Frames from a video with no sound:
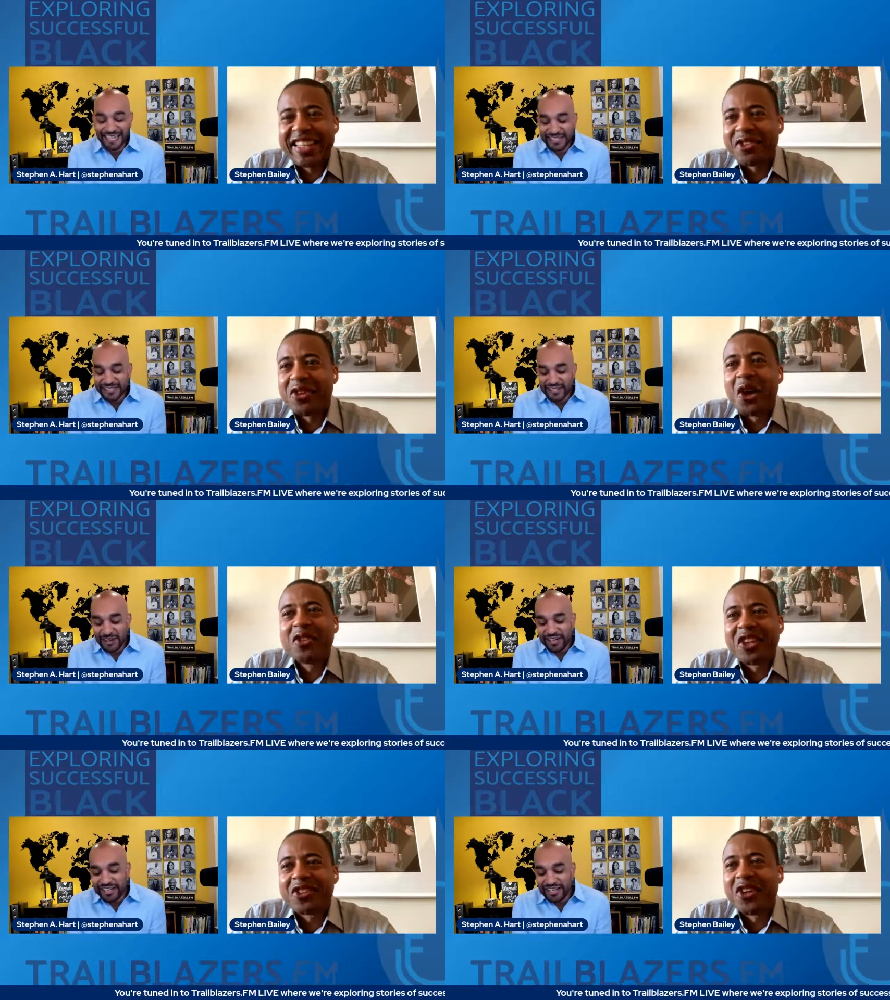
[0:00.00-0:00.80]
Speaker 1: There's
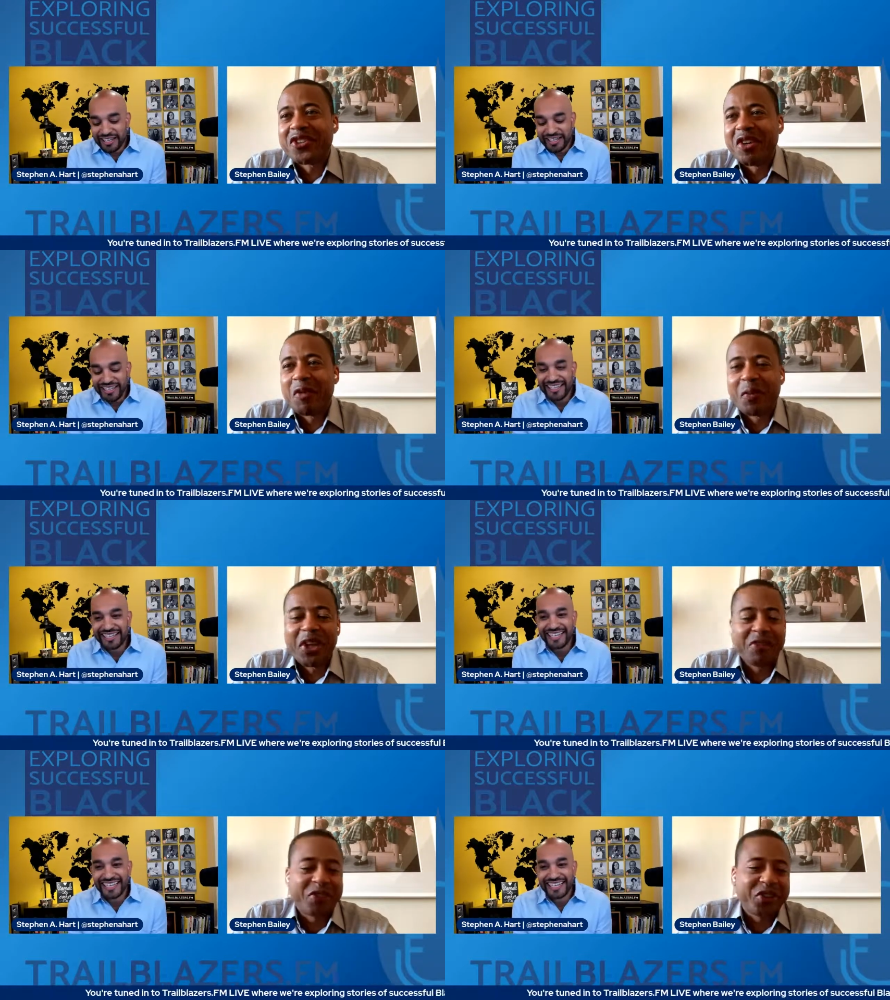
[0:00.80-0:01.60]
so, no no silver
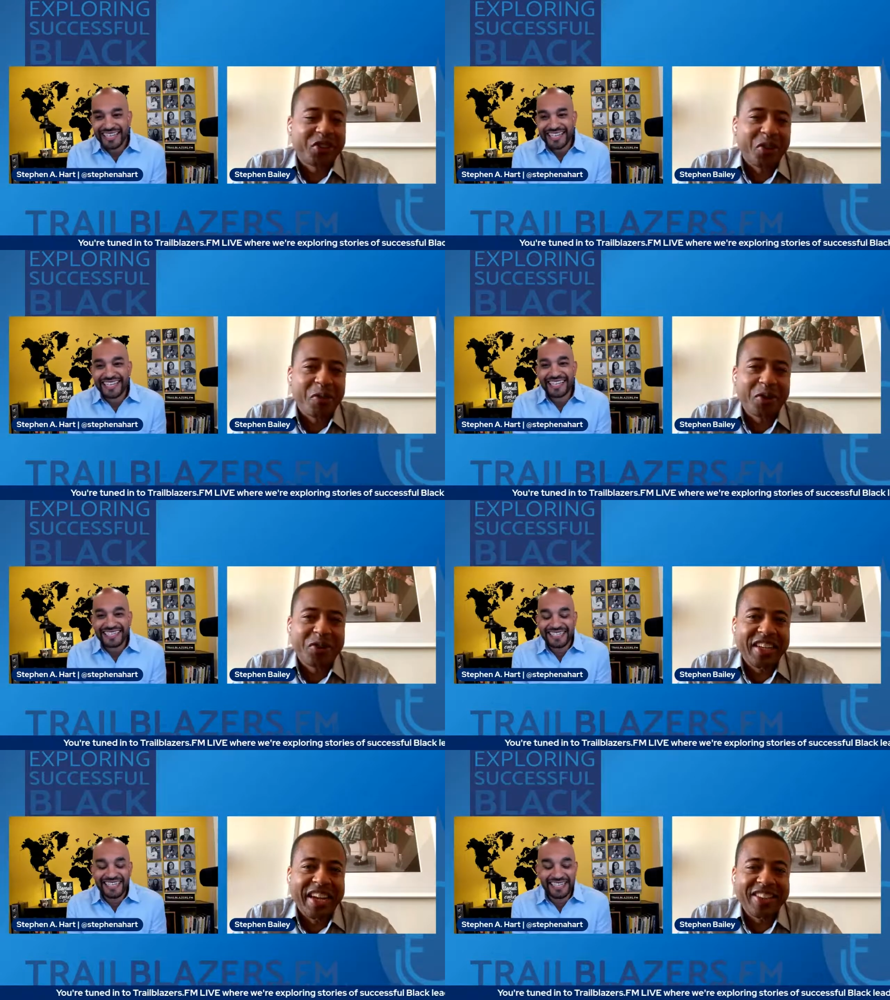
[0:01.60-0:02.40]
bullet for sure. We're,
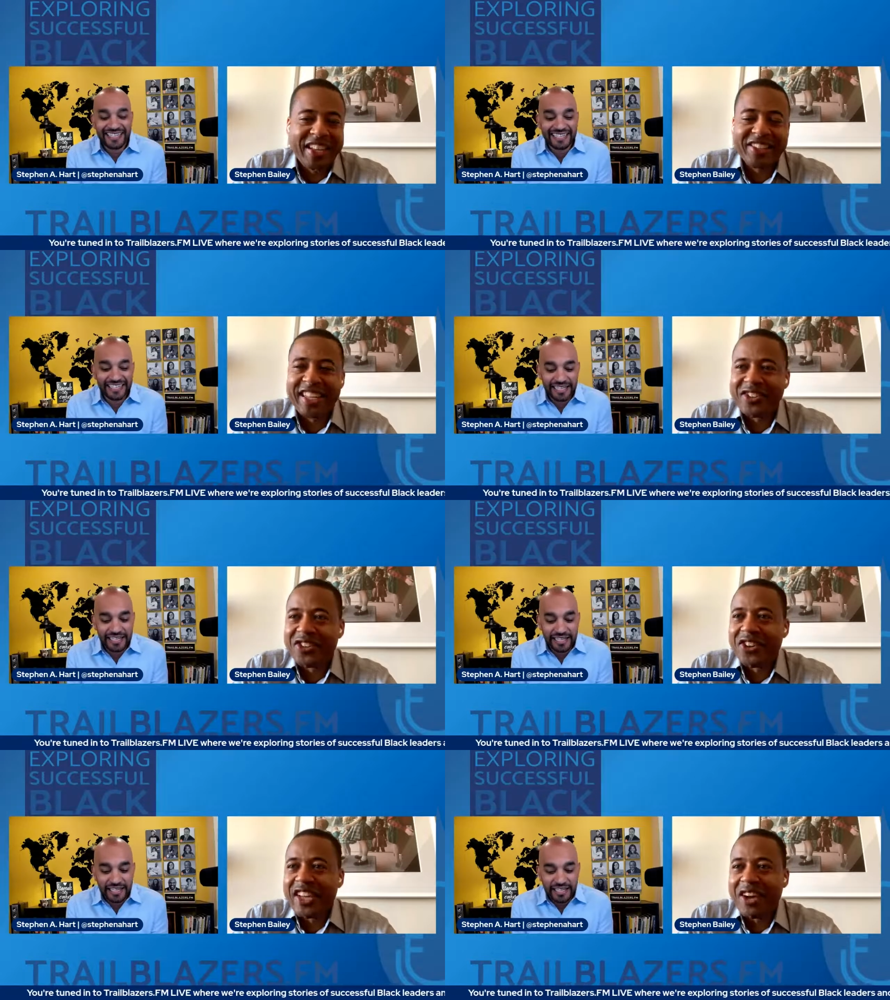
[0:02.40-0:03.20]
yeah, yeah. That,
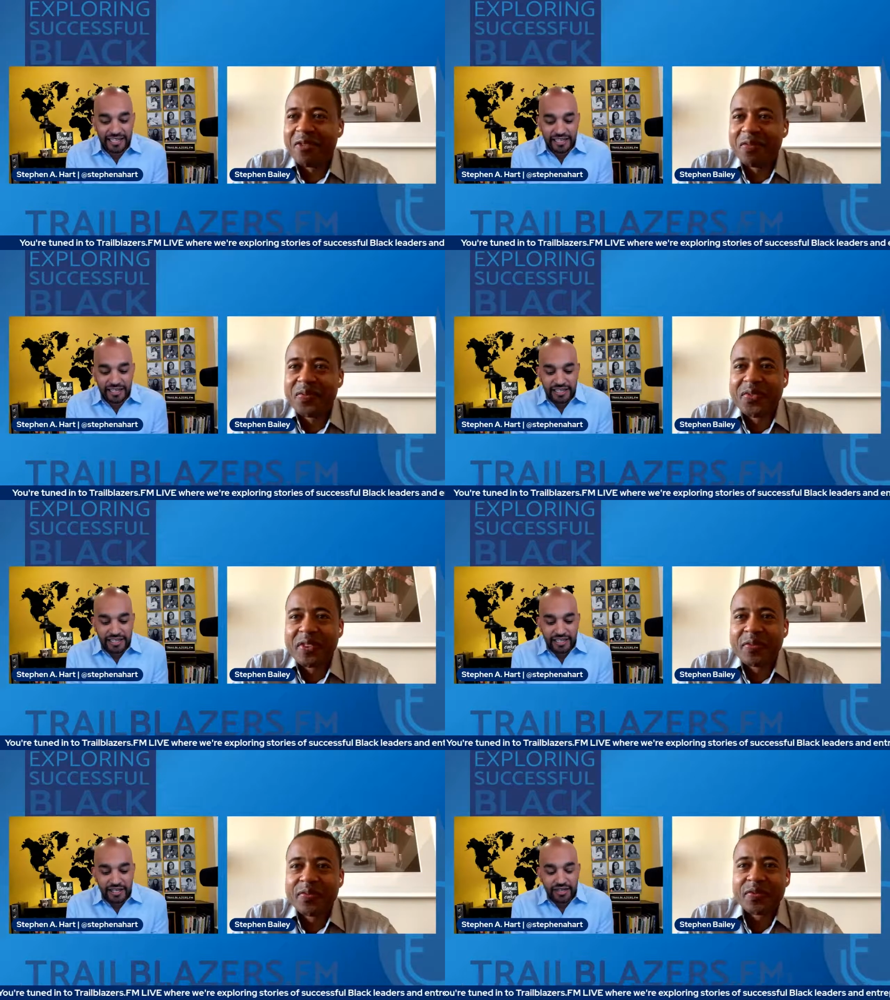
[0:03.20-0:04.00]
that's no doubt.
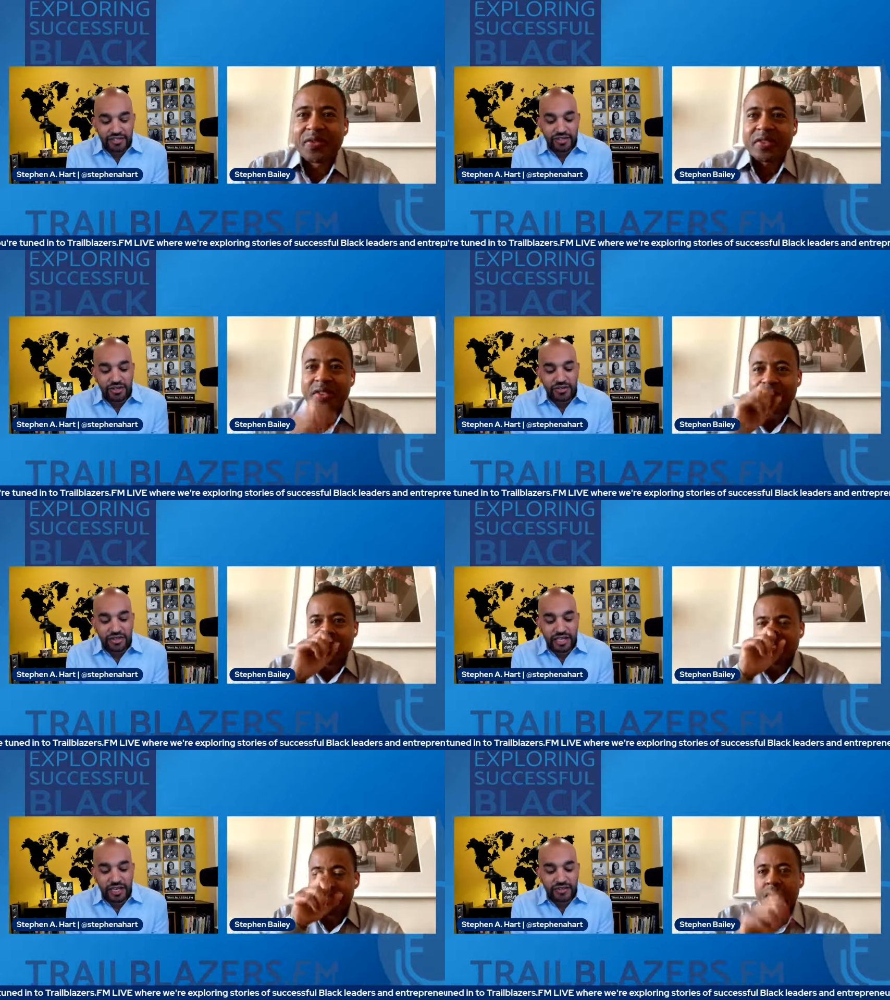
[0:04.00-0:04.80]
Speaker 2: So
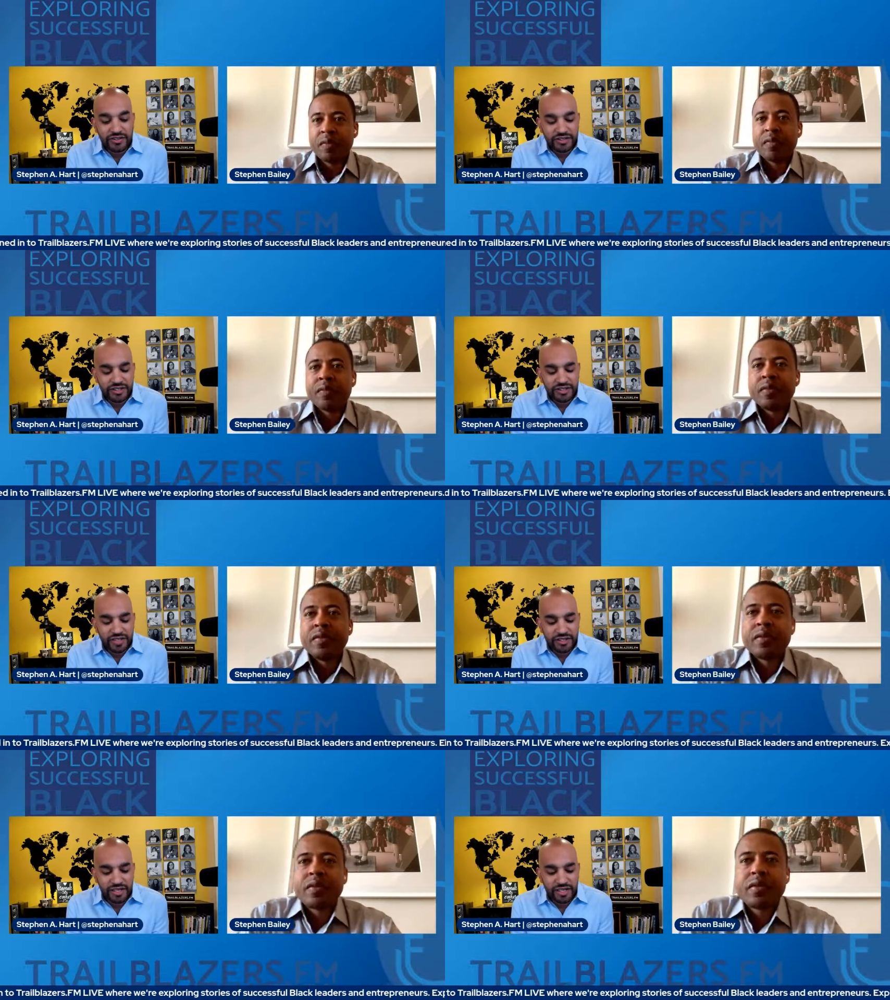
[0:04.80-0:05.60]
you know, you, you
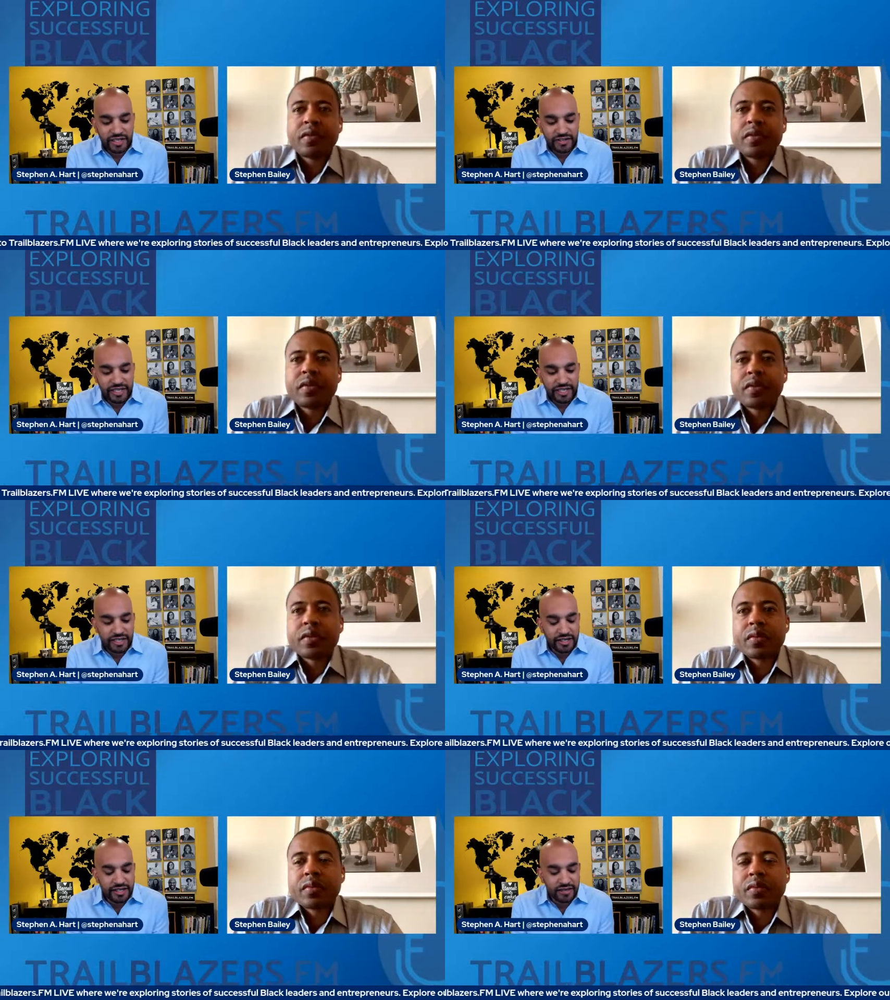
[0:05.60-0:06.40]
touched on that, right?
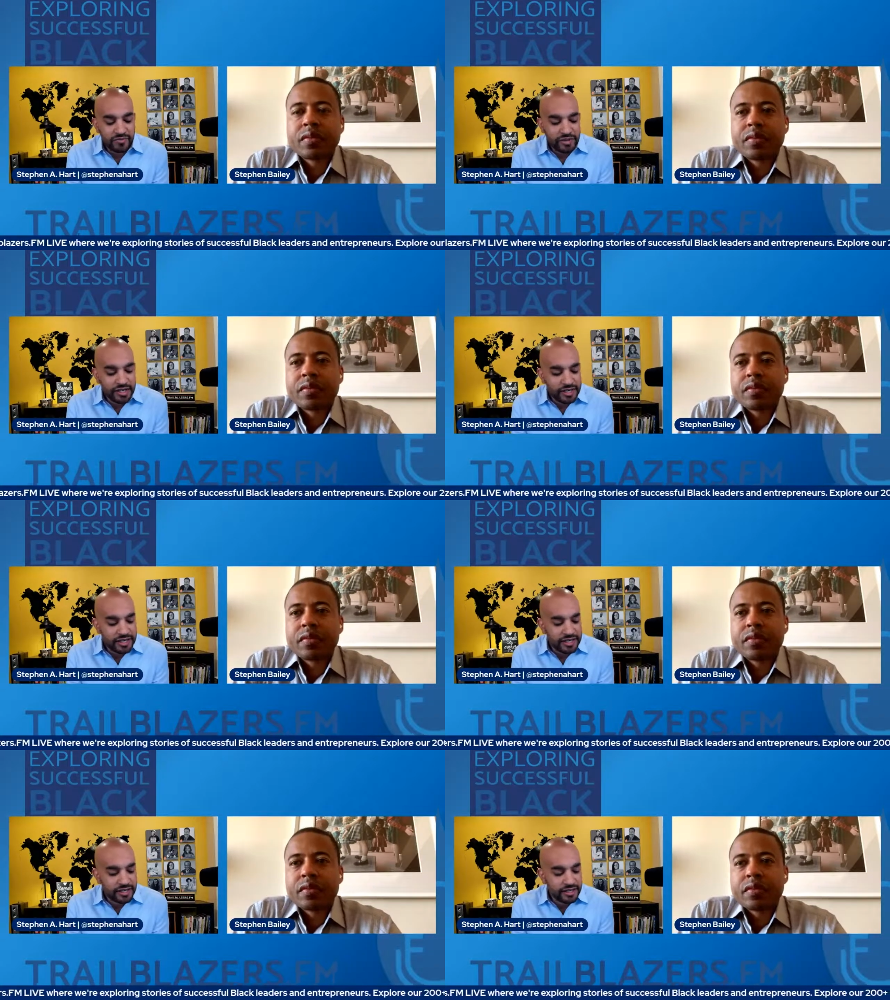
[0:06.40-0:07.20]
Um,
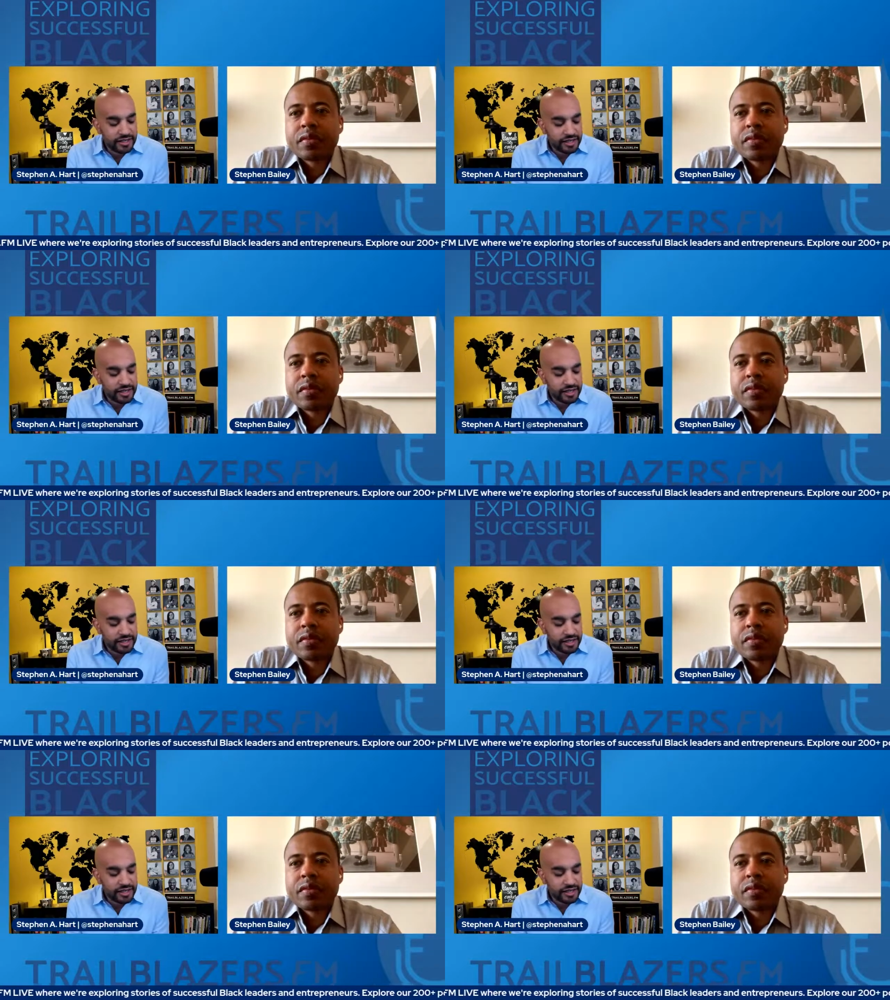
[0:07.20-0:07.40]
and